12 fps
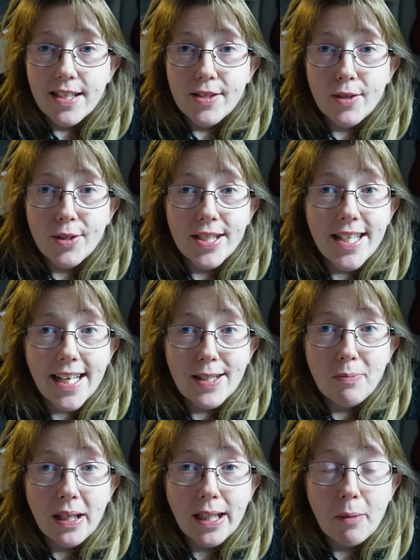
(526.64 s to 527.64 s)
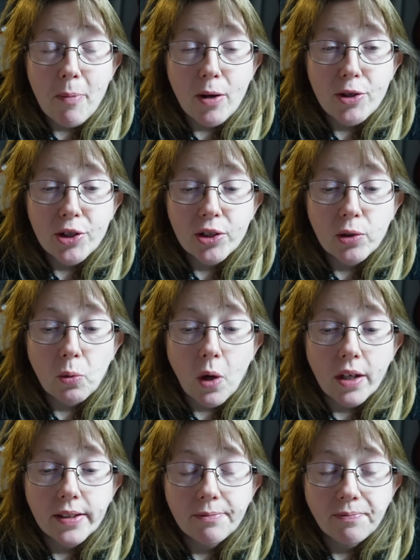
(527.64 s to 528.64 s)
So today's been an emotional
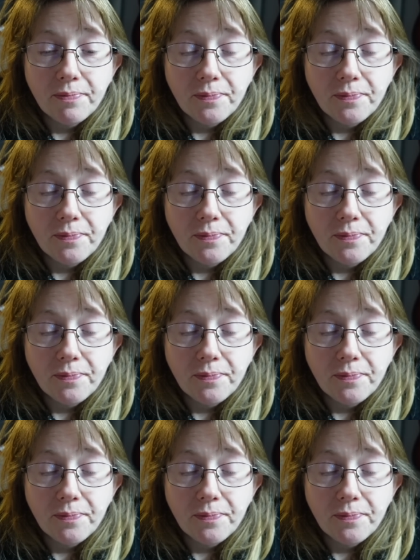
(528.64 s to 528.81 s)
one.